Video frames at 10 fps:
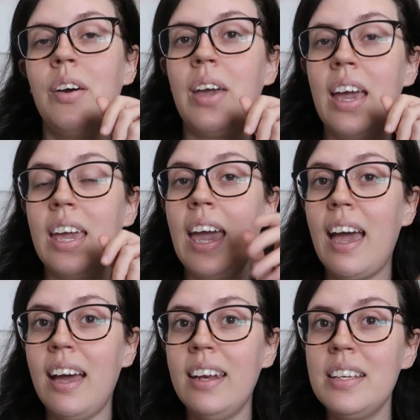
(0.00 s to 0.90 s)
okay
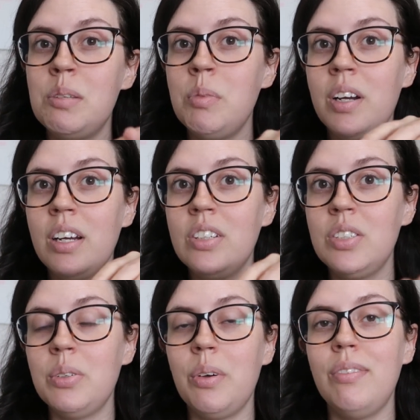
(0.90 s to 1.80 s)
Kat is married
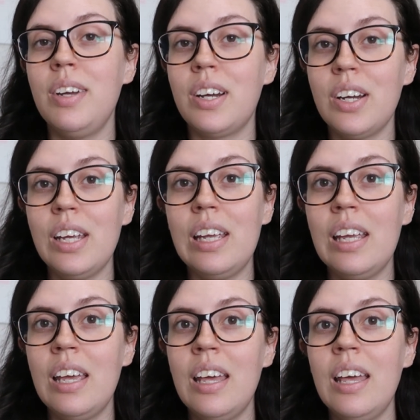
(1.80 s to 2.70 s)
to a
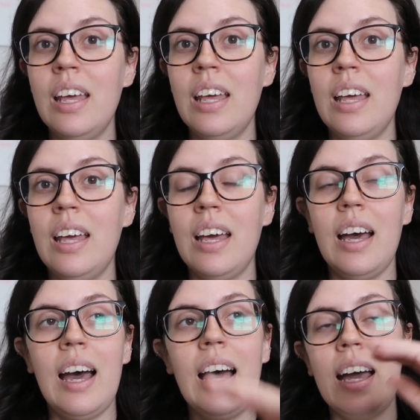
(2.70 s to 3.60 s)
very
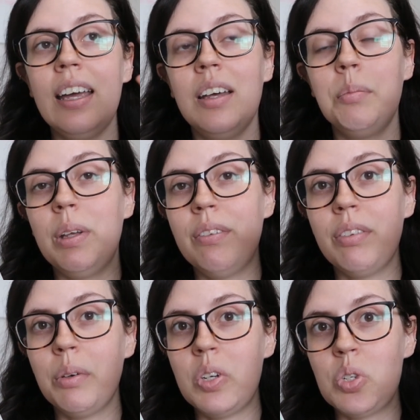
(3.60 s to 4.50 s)
high up
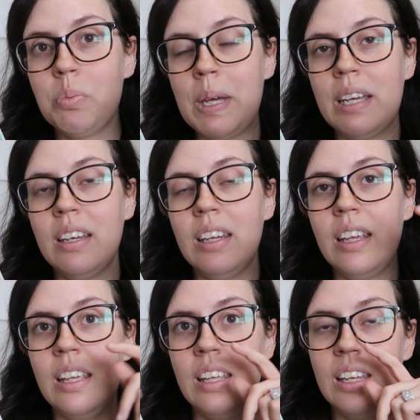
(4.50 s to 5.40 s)
influential man
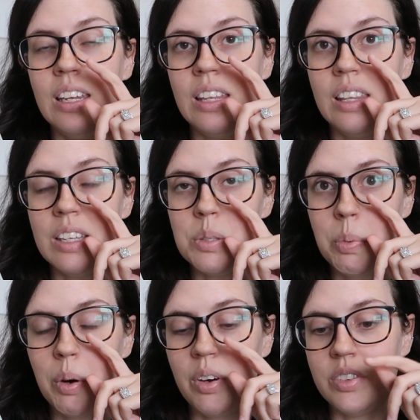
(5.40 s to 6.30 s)
in this
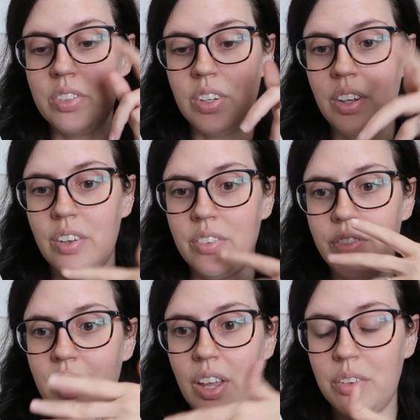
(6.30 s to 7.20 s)
part of
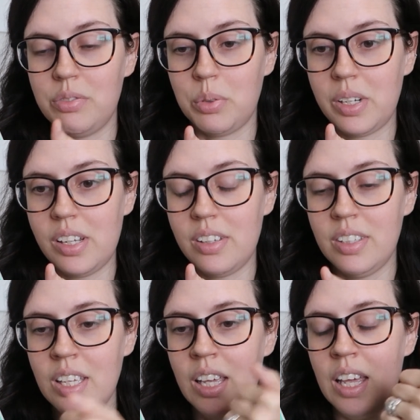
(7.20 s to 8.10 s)
California
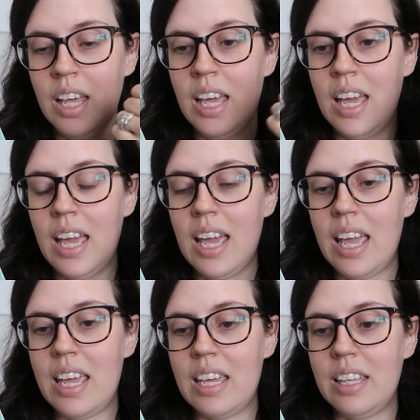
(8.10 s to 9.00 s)

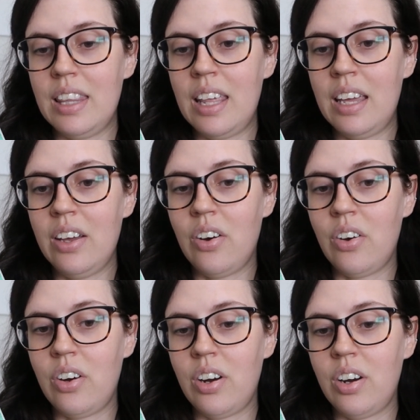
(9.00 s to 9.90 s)
and they
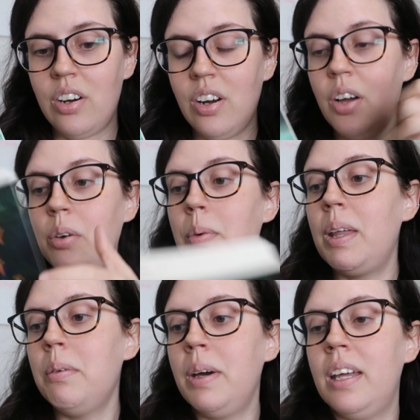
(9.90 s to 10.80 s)
are oh
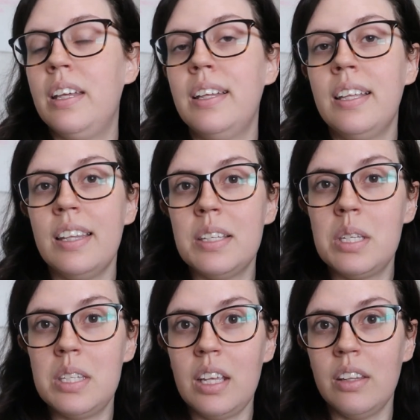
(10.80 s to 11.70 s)
by the way this
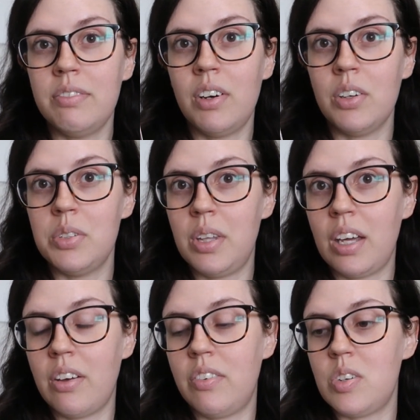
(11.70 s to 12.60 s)
is set in the fall, so
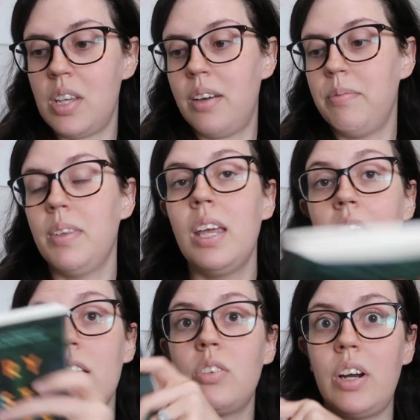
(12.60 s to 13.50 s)
that covers that.
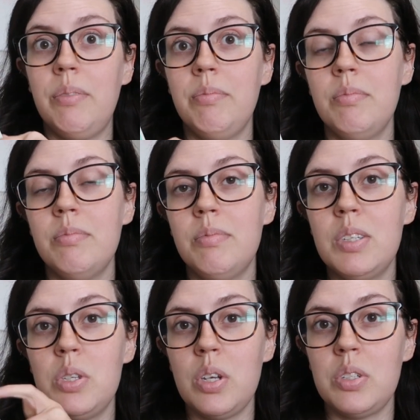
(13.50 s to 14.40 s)
Sorry.
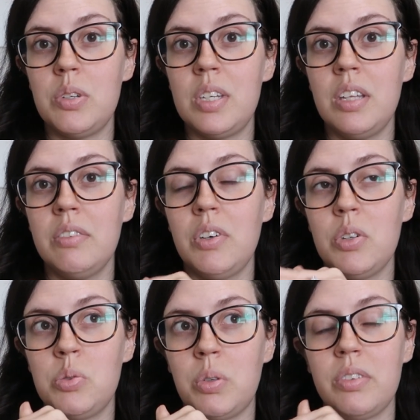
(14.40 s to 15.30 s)
This is also set in the
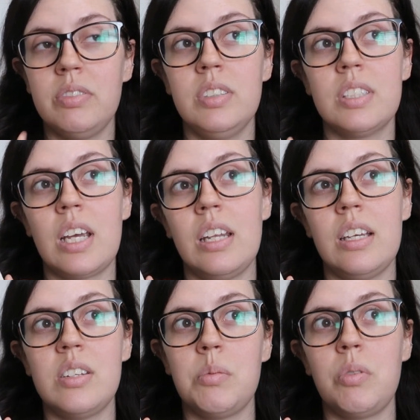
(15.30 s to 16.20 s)
fall, sort of. It's kind of
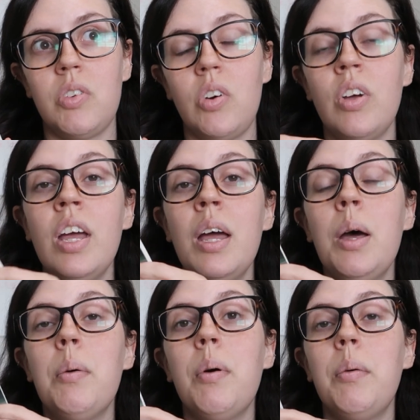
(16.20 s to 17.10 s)
late summer fall.
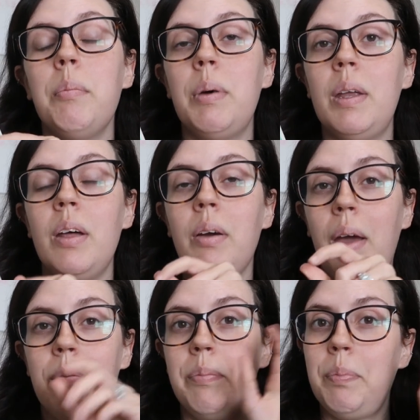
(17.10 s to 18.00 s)
But
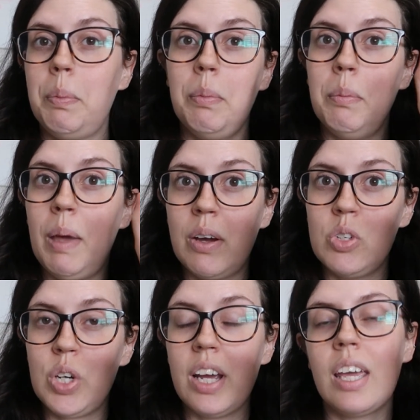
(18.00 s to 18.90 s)
okay, back
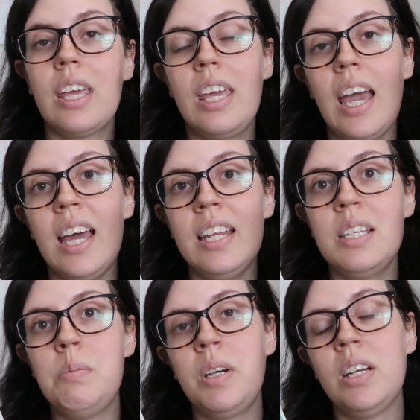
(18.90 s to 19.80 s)
on track. Cat
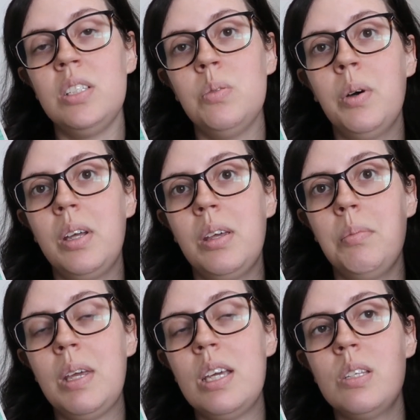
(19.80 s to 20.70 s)
is married to
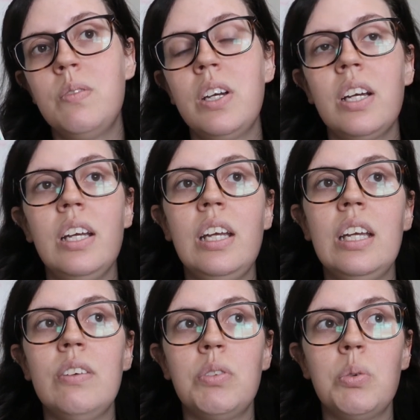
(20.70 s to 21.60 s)
William. He is a very
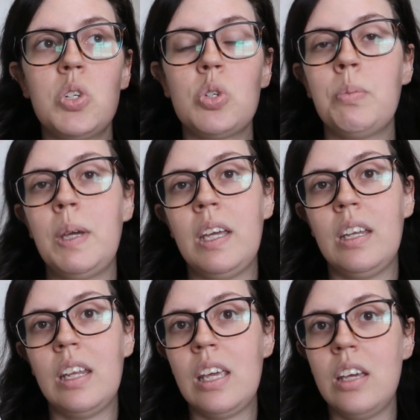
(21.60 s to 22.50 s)
influential
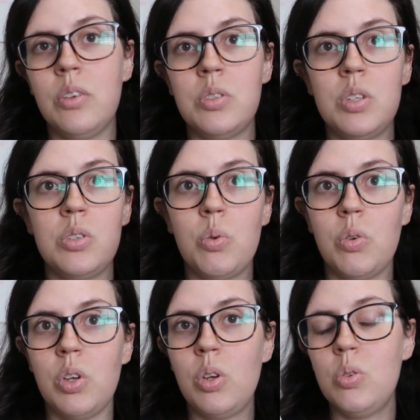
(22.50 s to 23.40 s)
man. He owns this
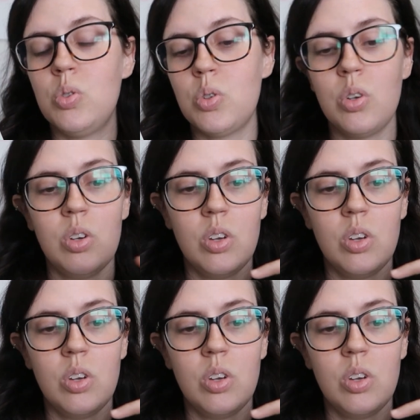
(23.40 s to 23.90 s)
huge